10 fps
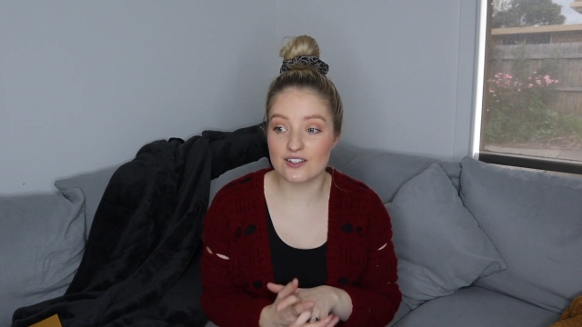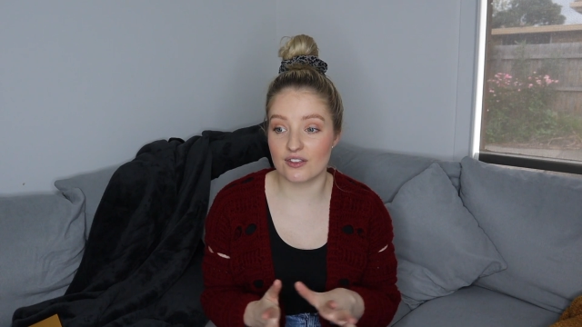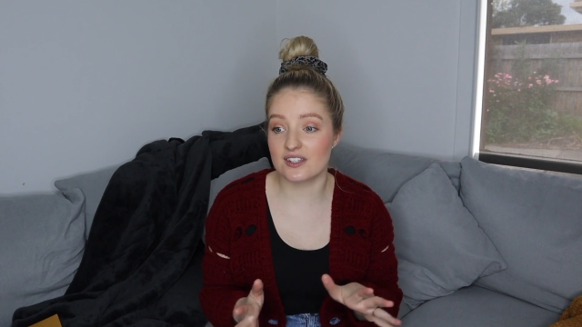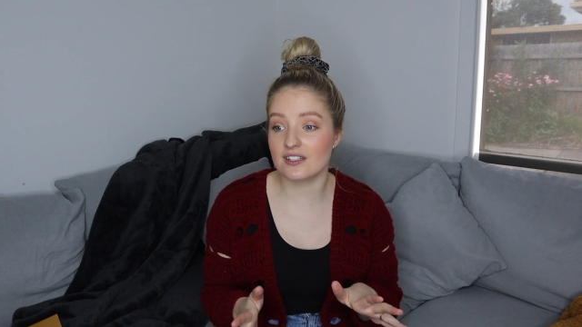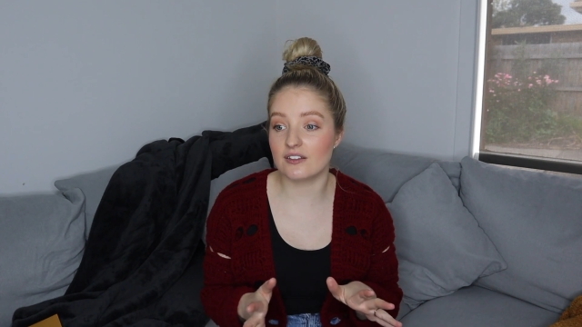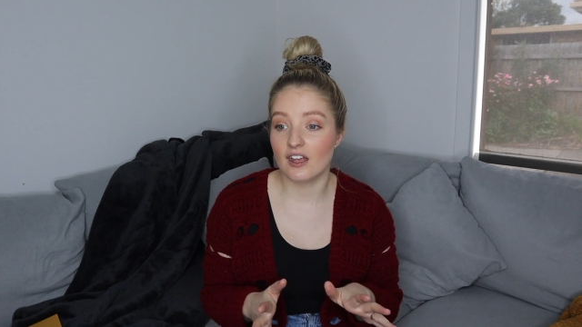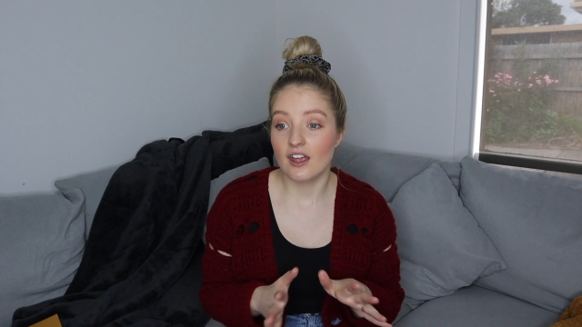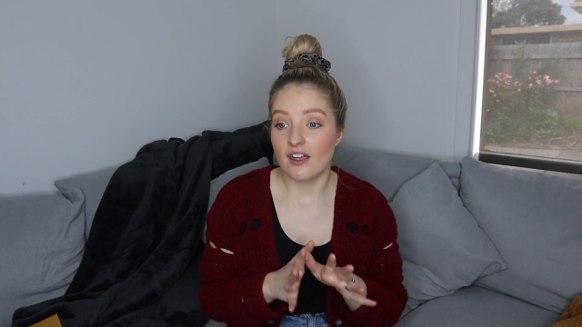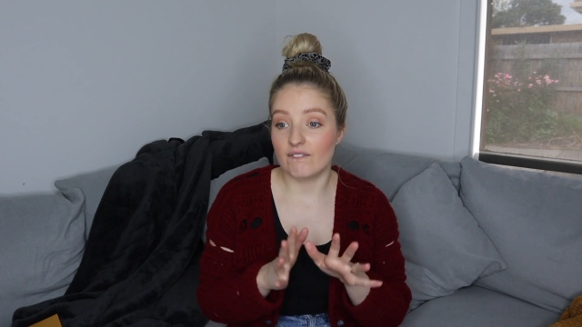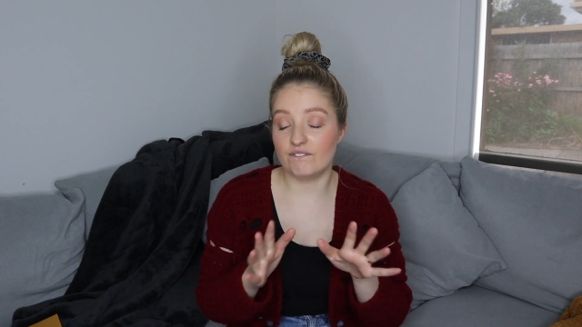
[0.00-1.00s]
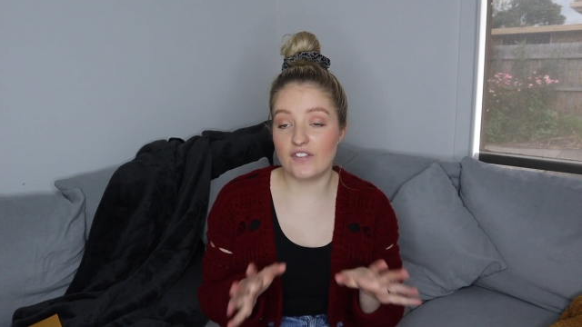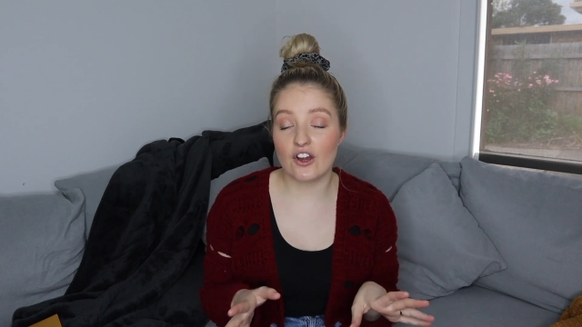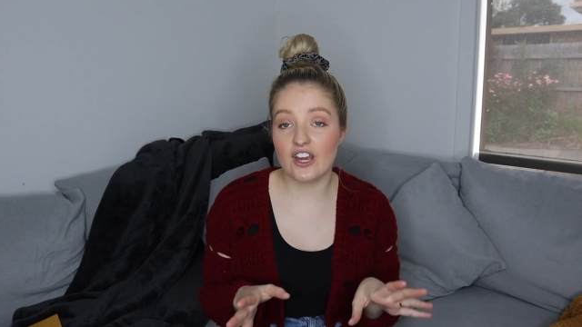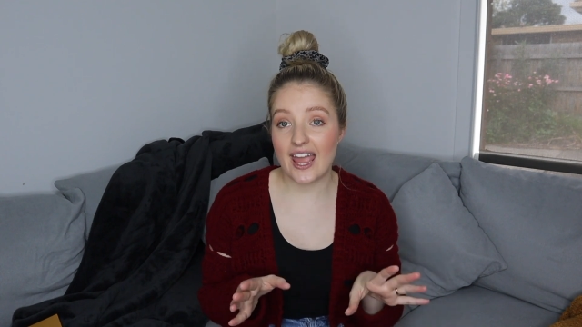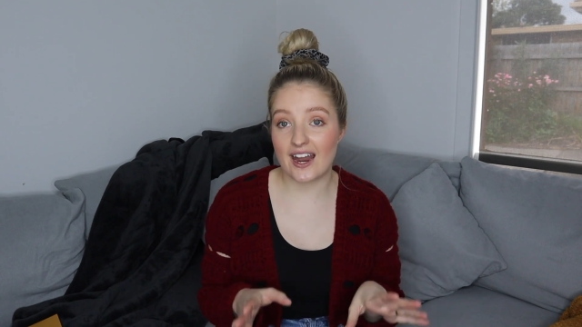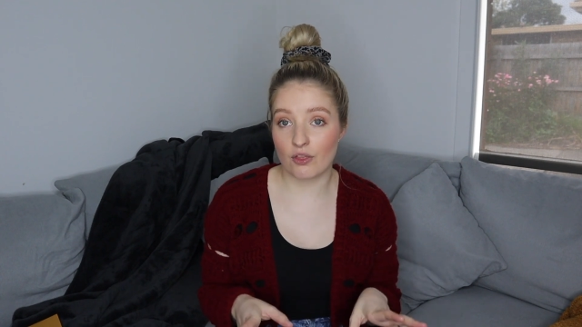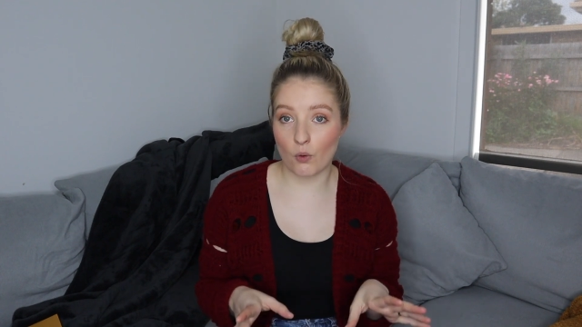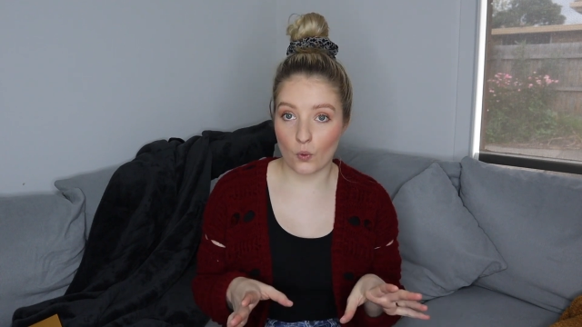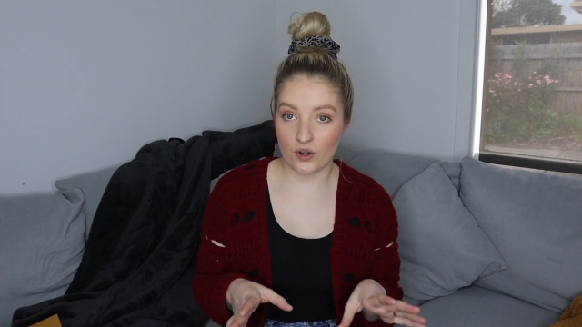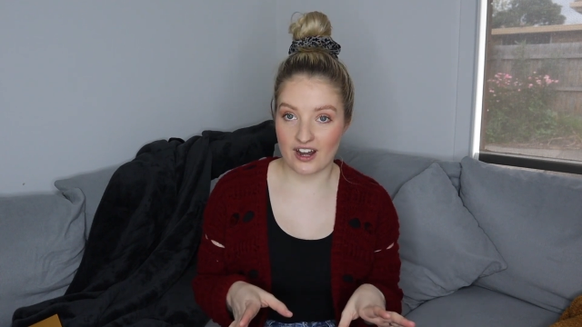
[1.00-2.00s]
So this is very out of the
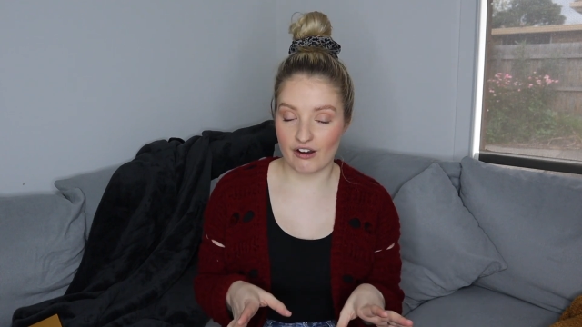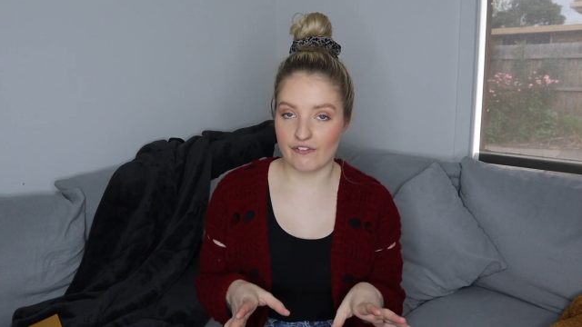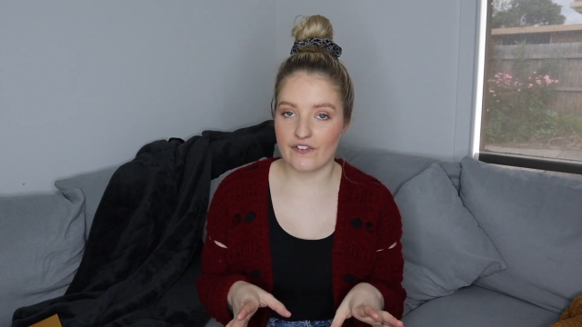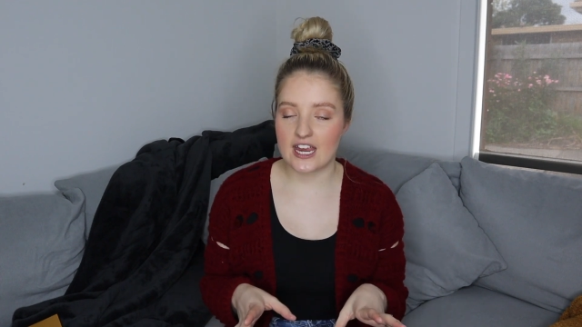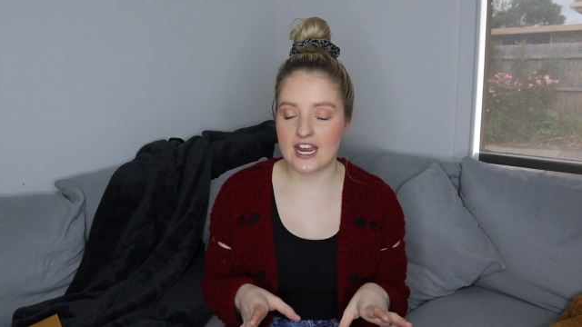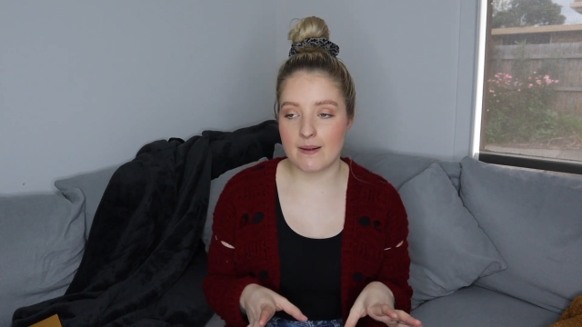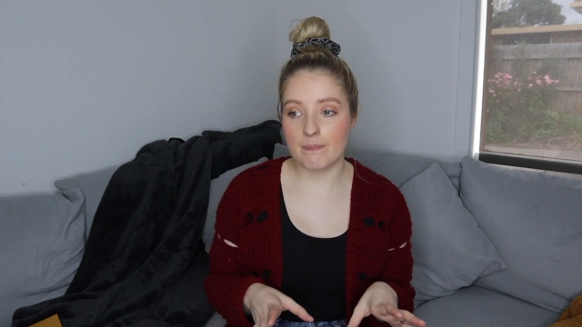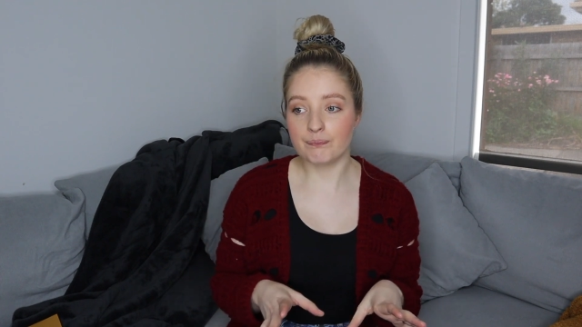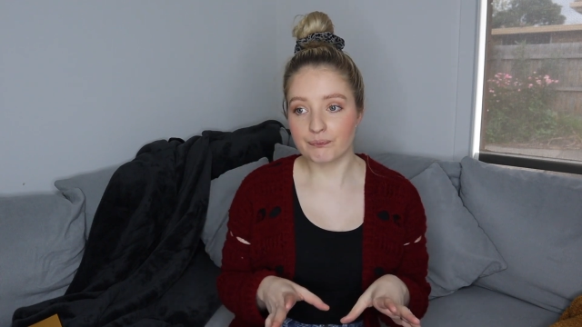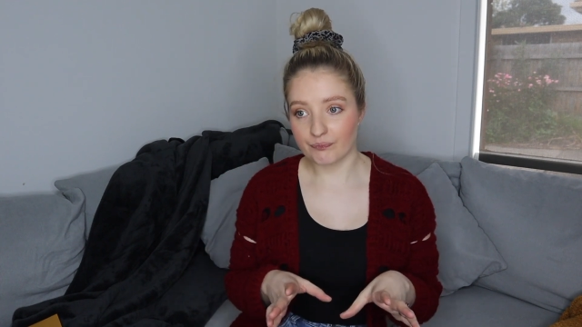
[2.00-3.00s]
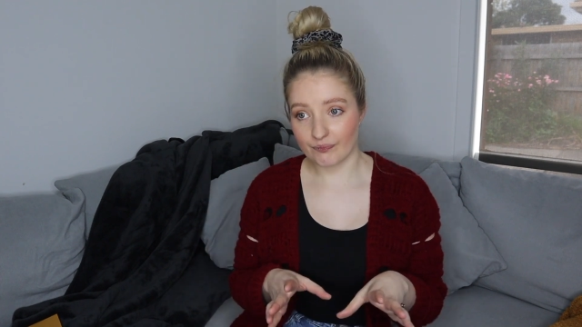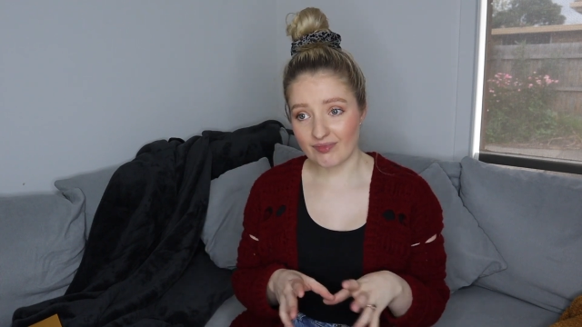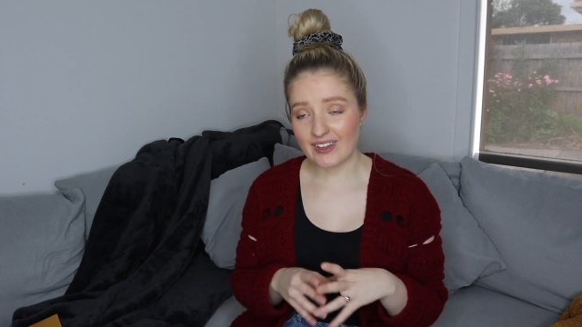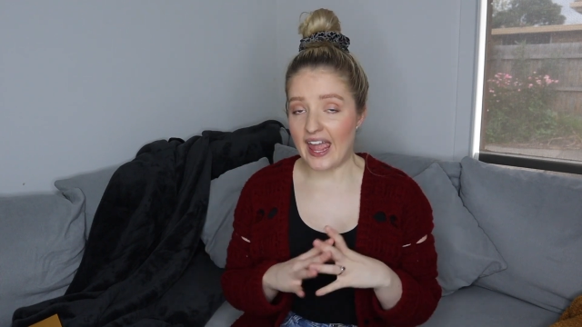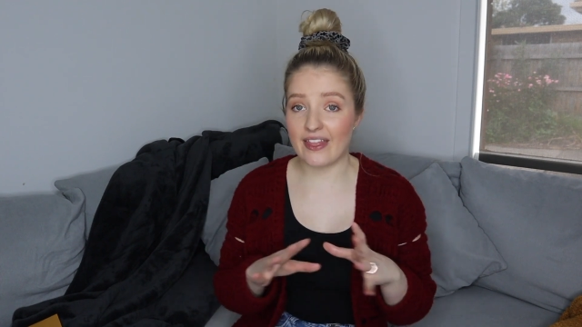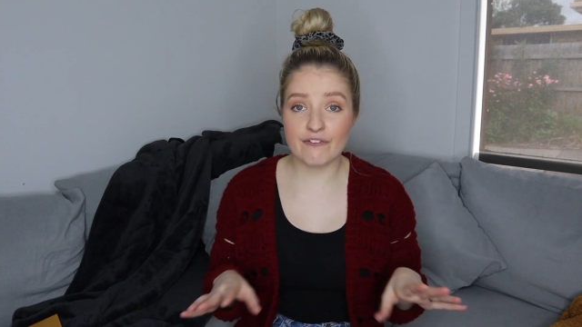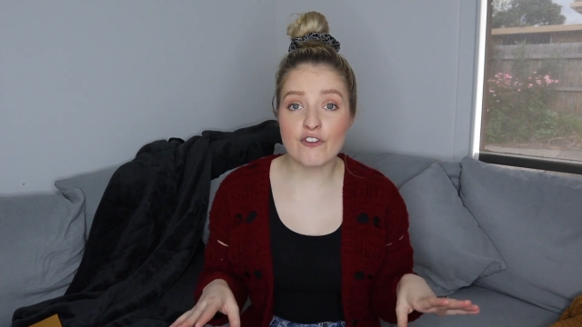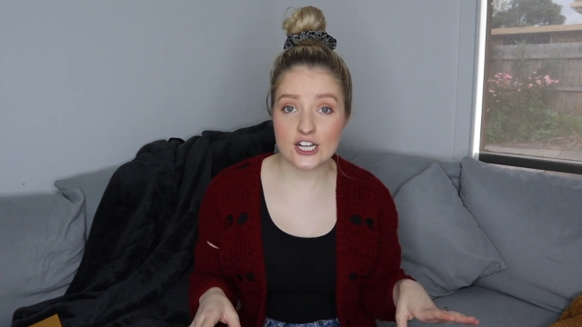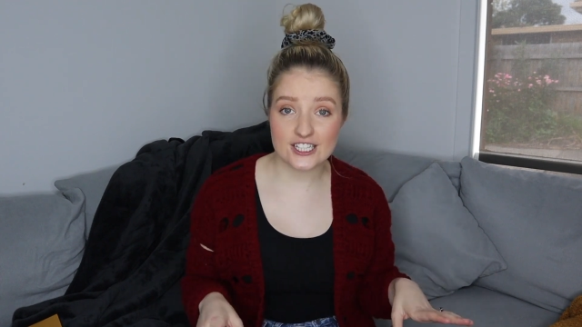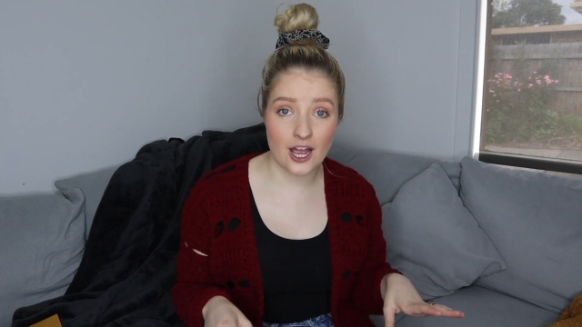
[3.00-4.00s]
ordinary for him and the
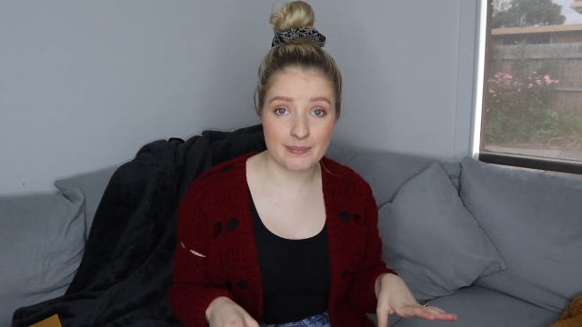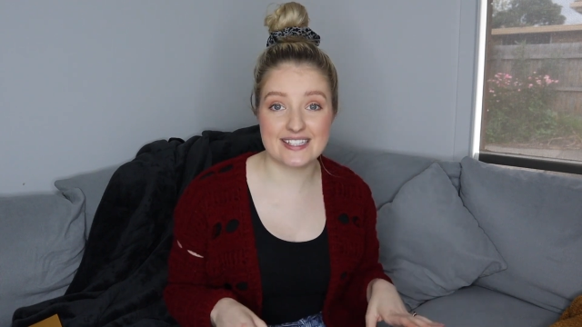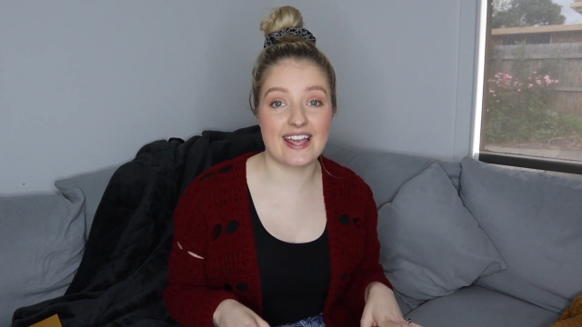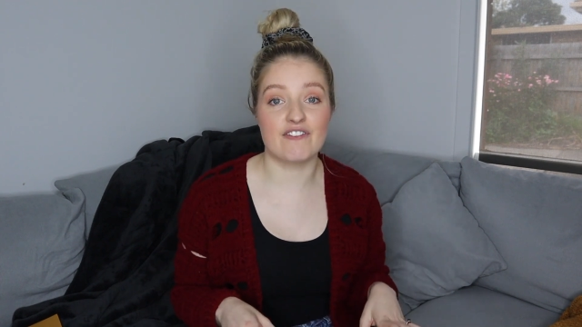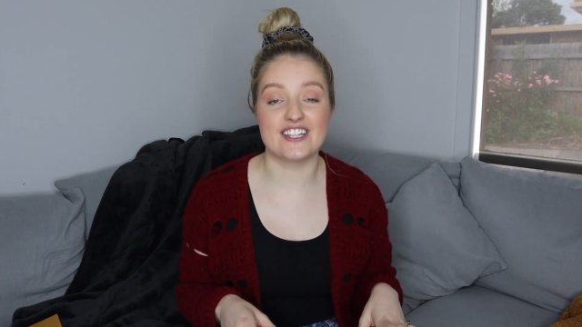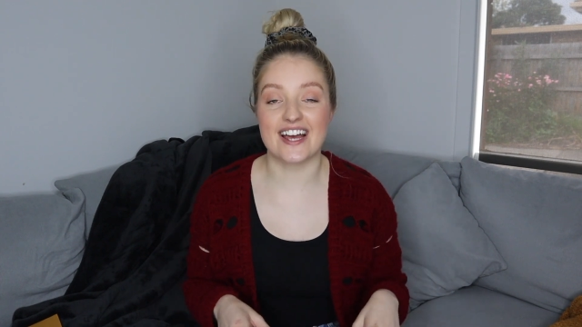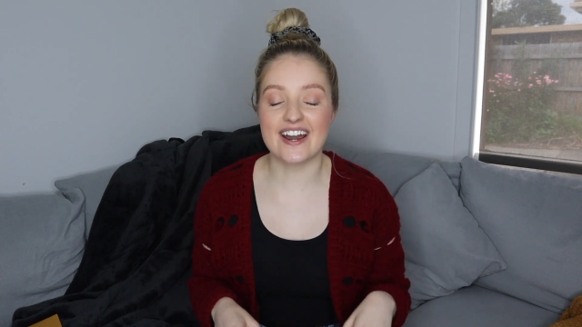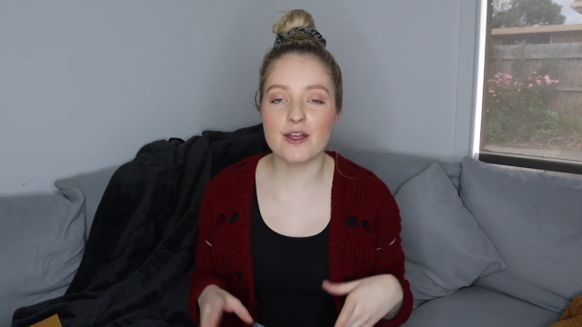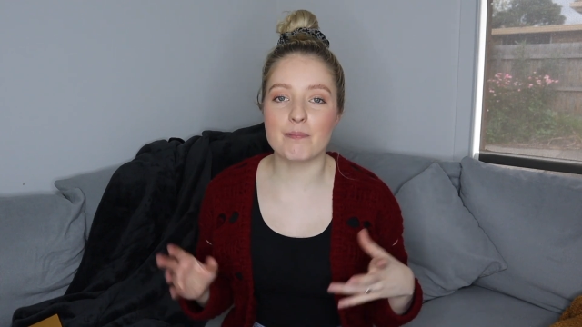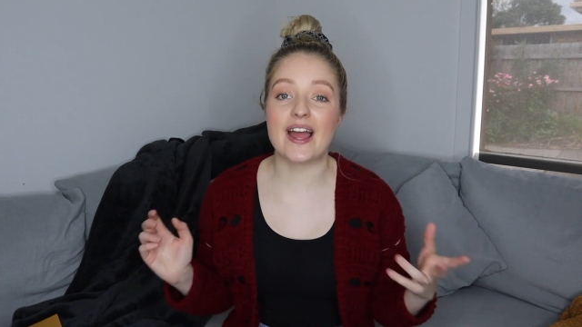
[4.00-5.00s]
first time he's ever done it.